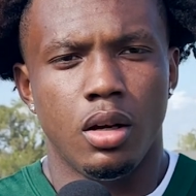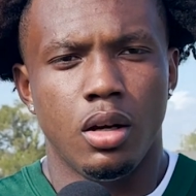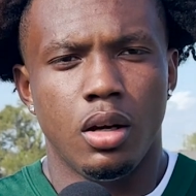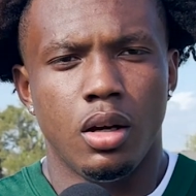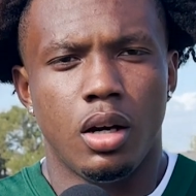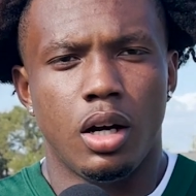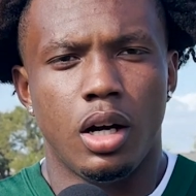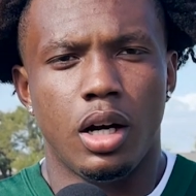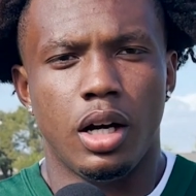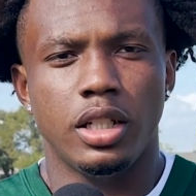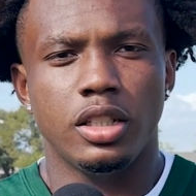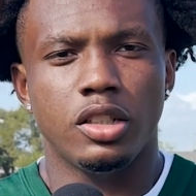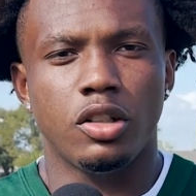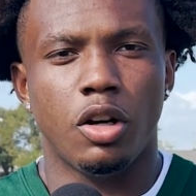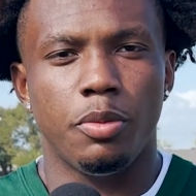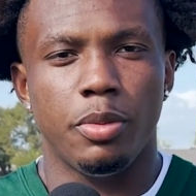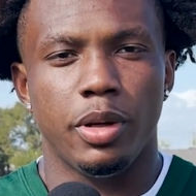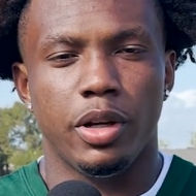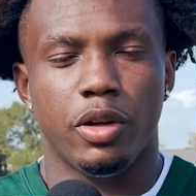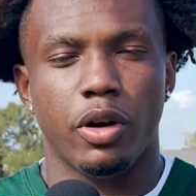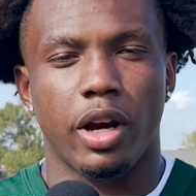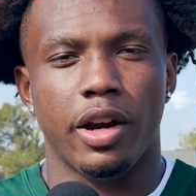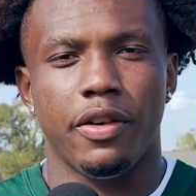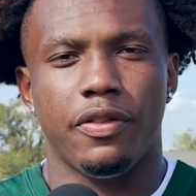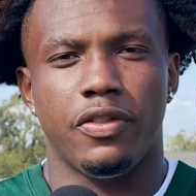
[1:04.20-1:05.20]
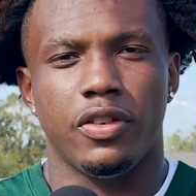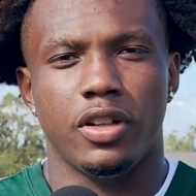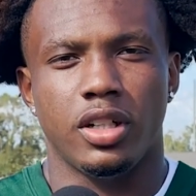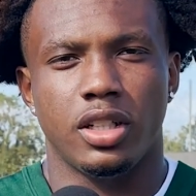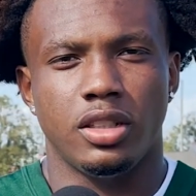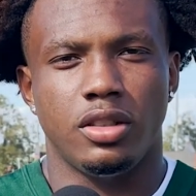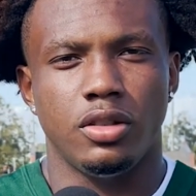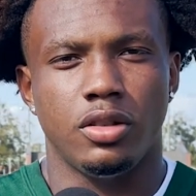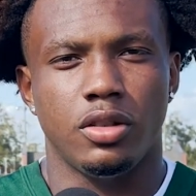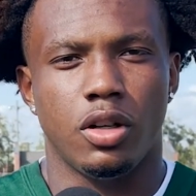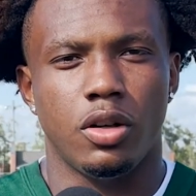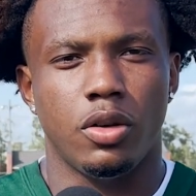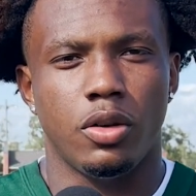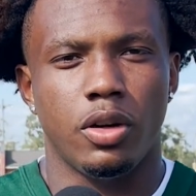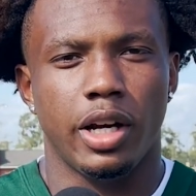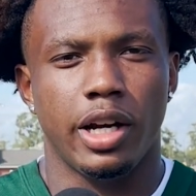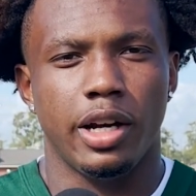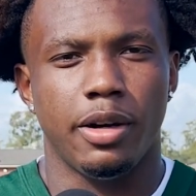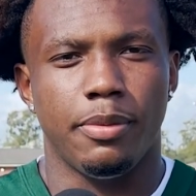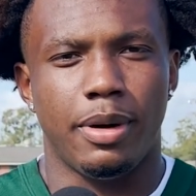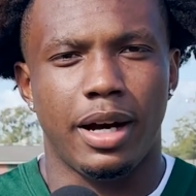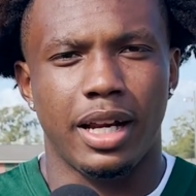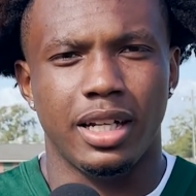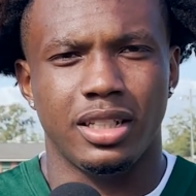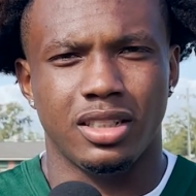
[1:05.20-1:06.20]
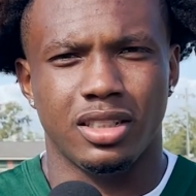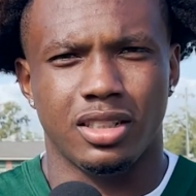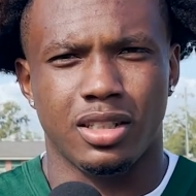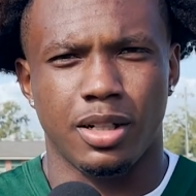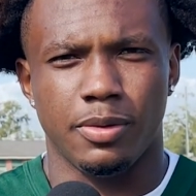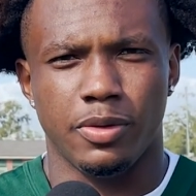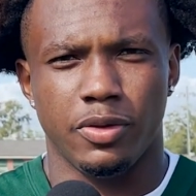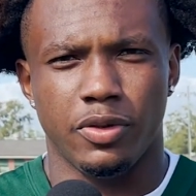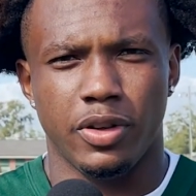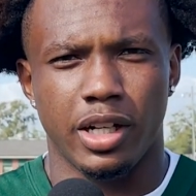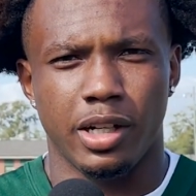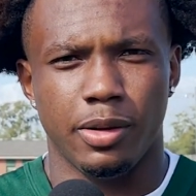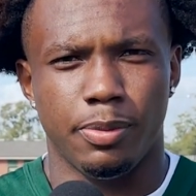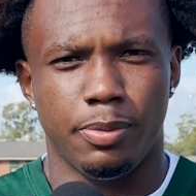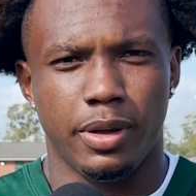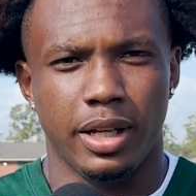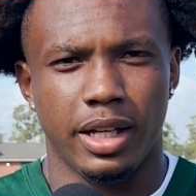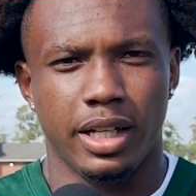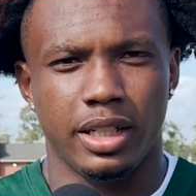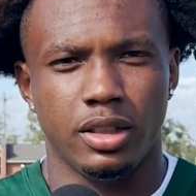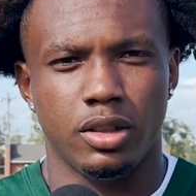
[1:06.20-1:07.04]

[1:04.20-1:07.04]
Uh, it's gonna be great for us. You know, everybody just coming ready to play.